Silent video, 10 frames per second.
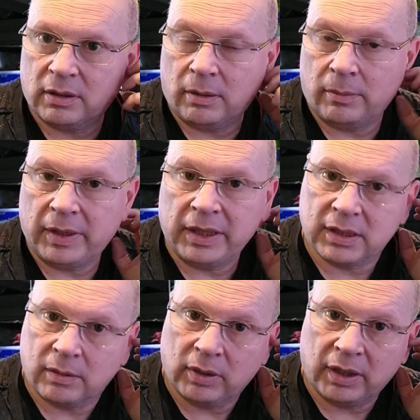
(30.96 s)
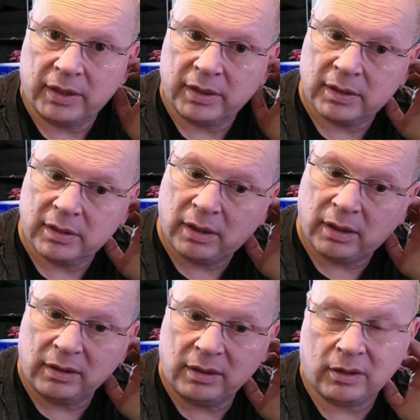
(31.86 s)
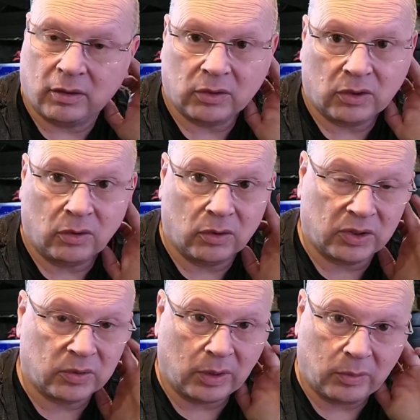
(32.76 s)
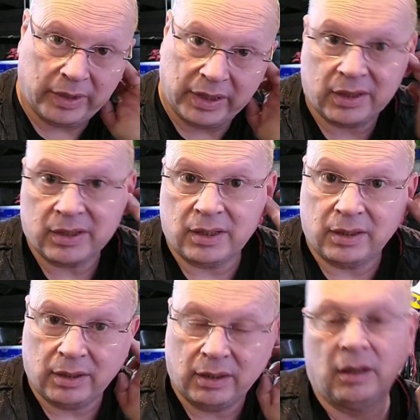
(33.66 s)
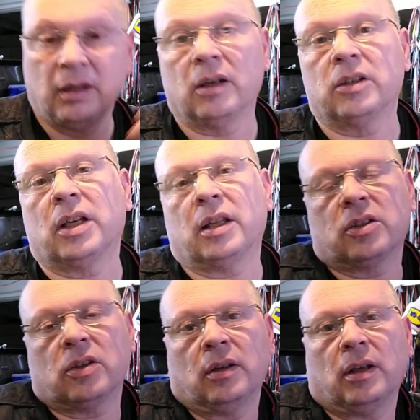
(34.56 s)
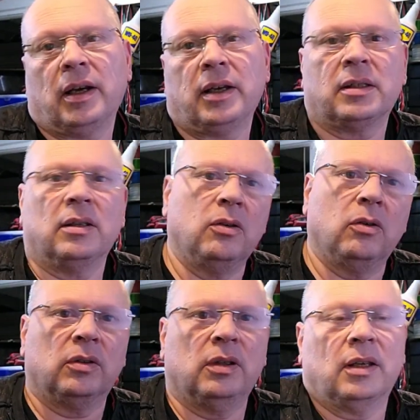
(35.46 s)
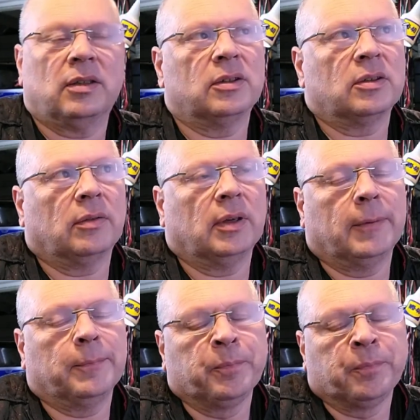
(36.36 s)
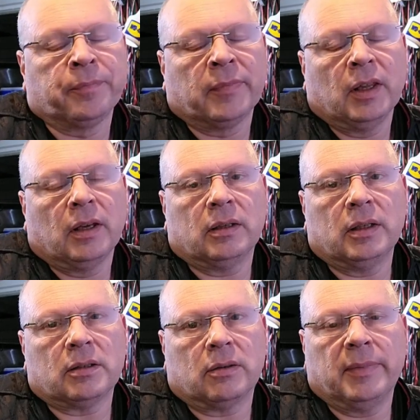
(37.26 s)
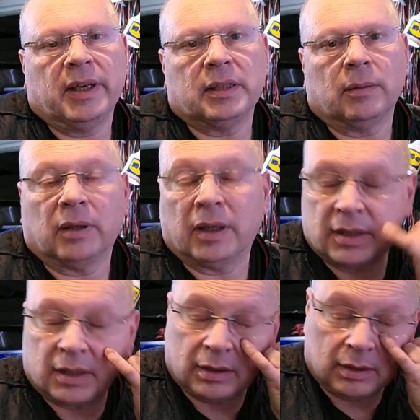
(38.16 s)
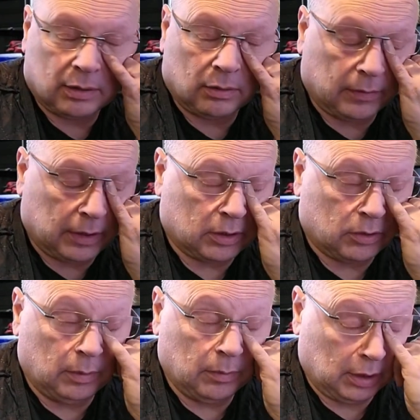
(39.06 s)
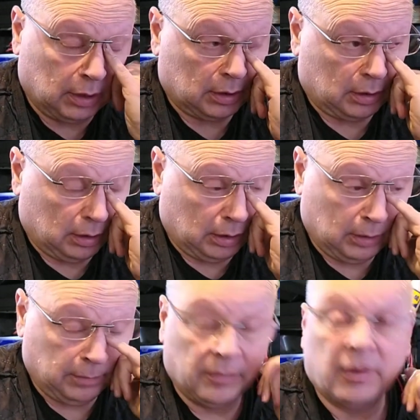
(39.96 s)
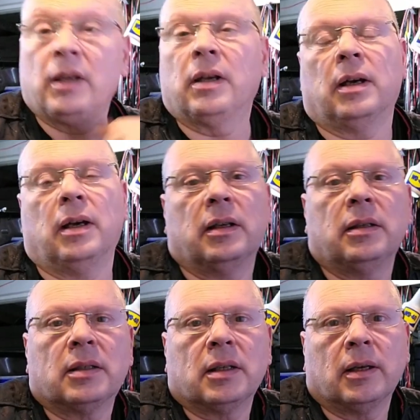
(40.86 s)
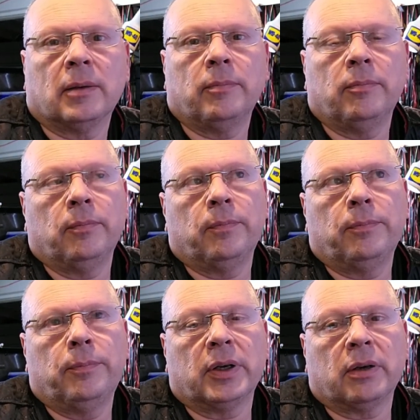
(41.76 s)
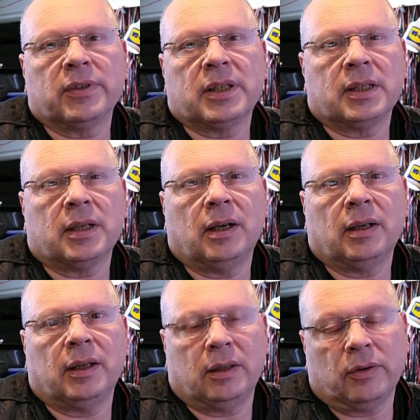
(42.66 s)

Amazing place, and north as well, where you can see because you get the southern lights and the northern lights and stuff like that. And these are amazing places. They're sort of extreme things, aren't they? And but obviously, it's highly.